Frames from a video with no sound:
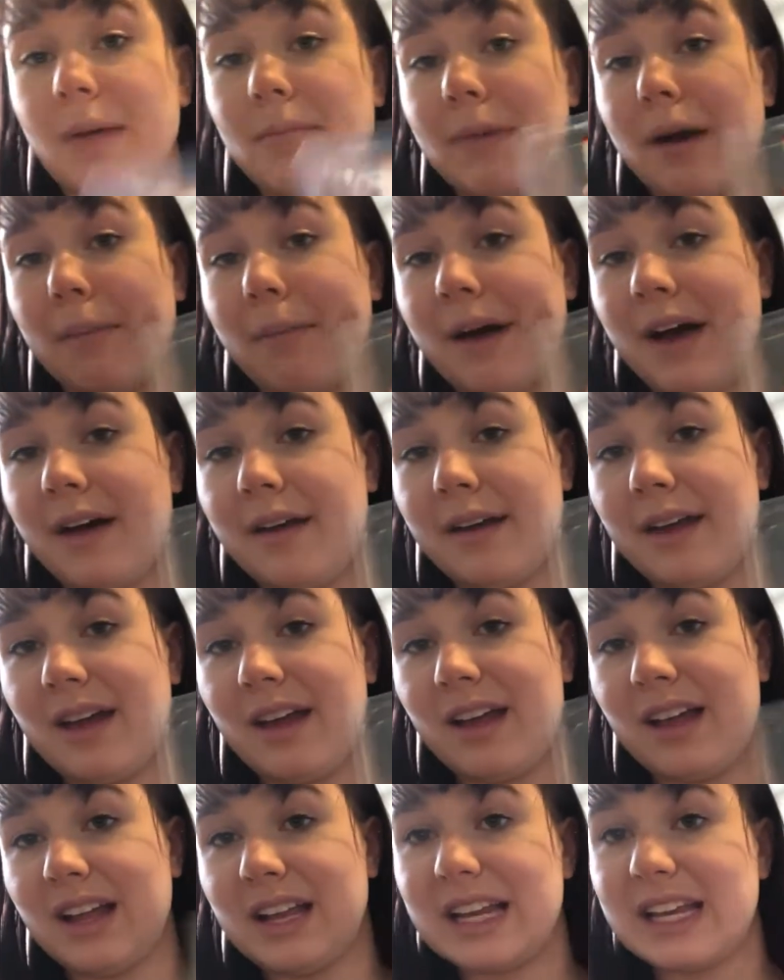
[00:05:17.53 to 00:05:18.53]
my
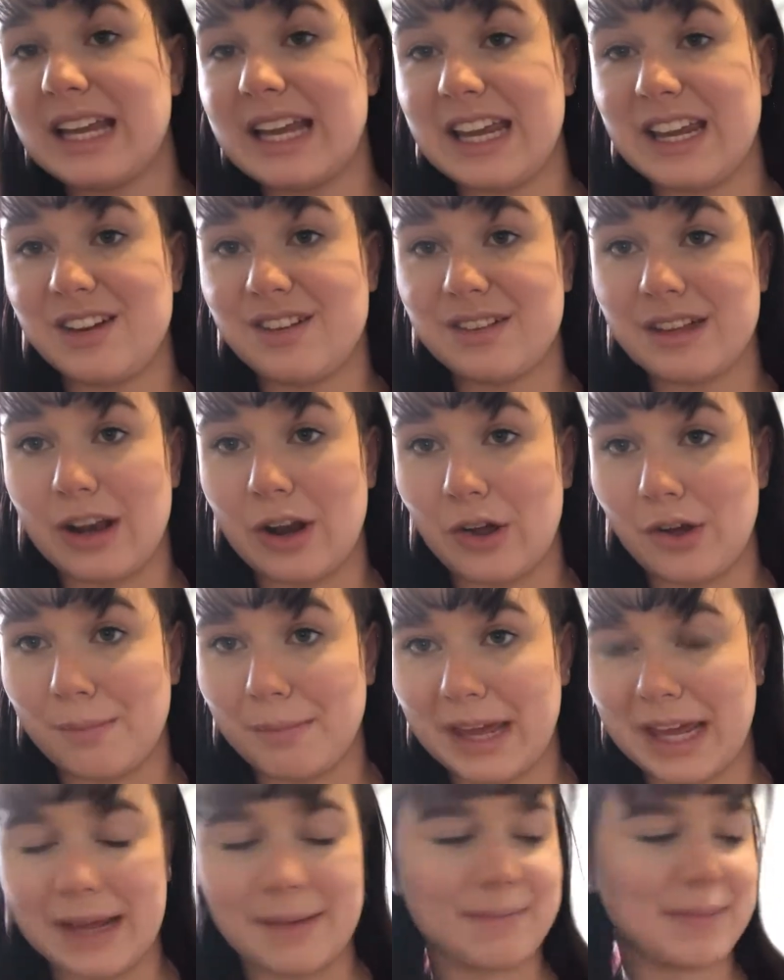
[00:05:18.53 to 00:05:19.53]
partner eats a lot of
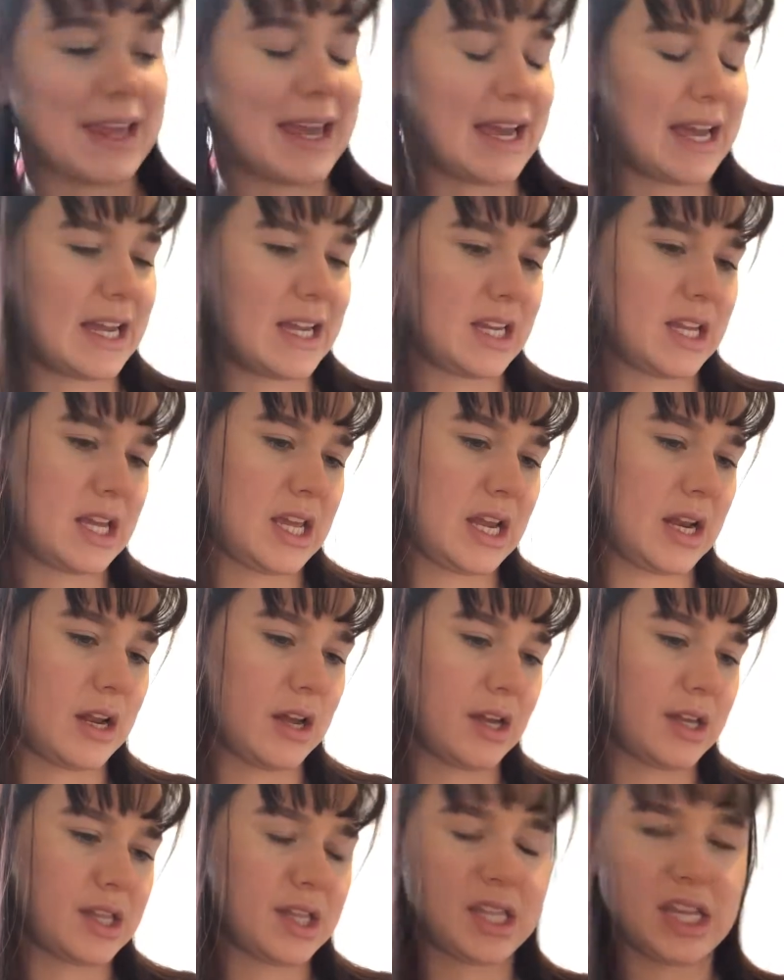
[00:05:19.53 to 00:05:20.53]
meat and he
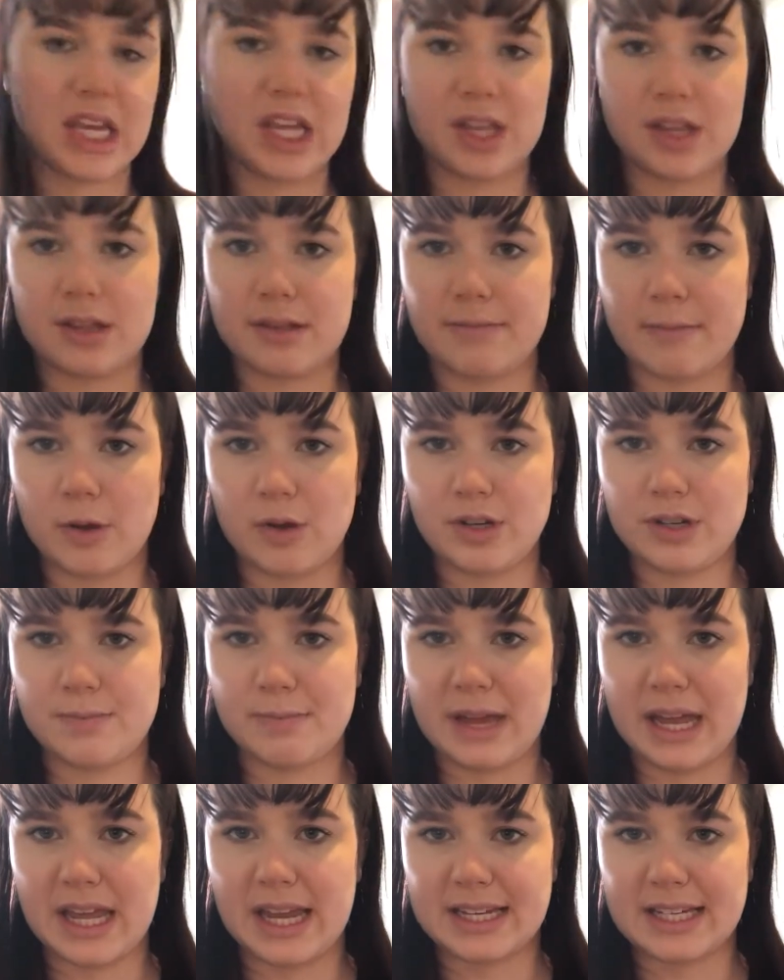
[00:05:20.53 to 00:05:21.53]
likes these smoked
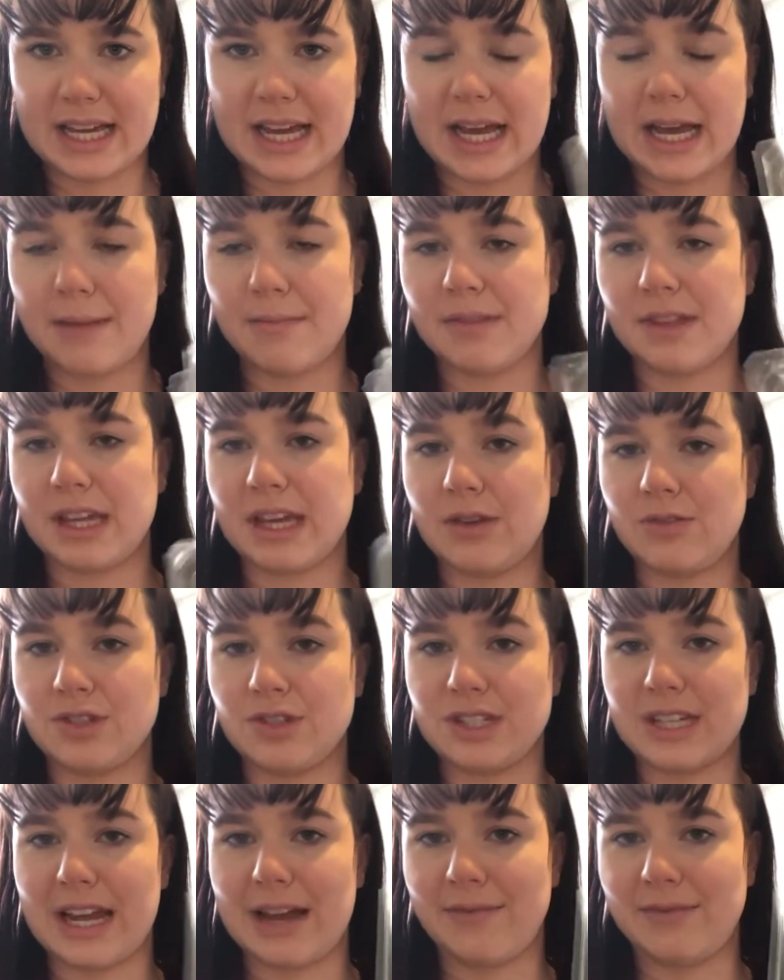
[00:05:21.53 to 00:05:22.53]
baked ham, so he'll
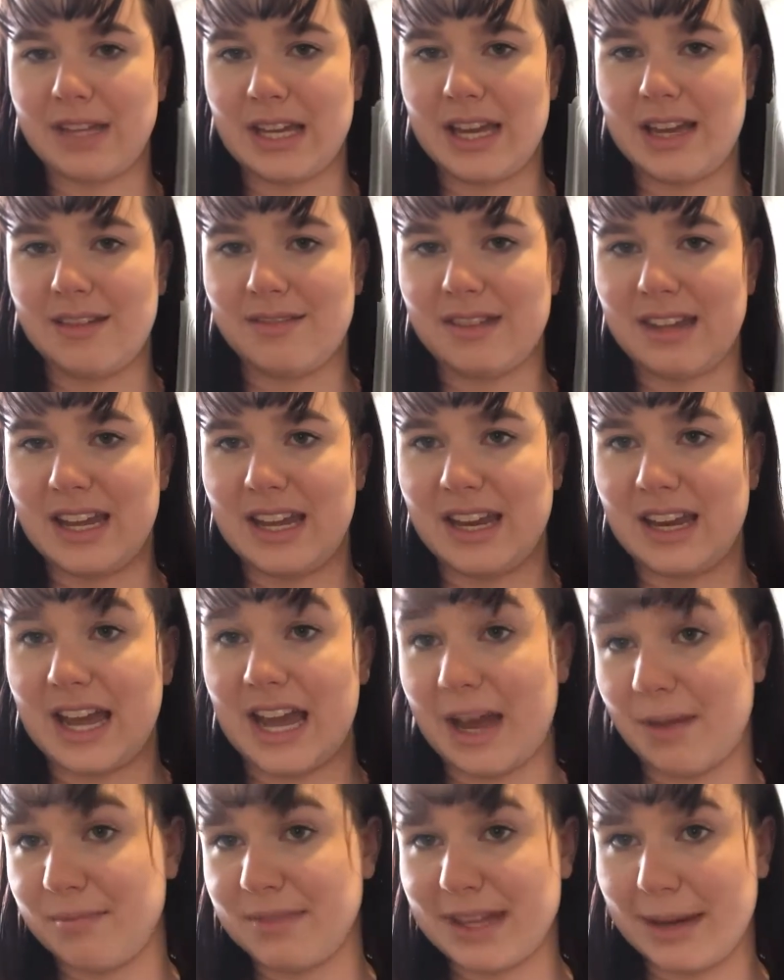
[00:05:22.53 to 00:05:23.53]
just have these in
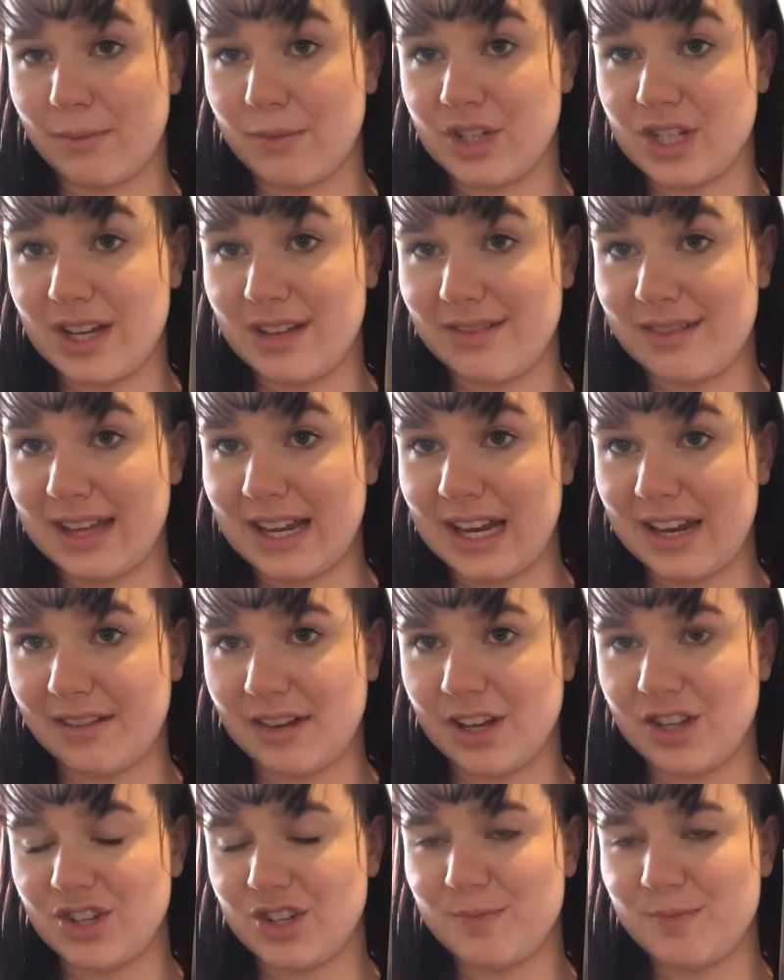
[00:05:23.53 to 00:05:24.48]
ham sandwiches in his lunch.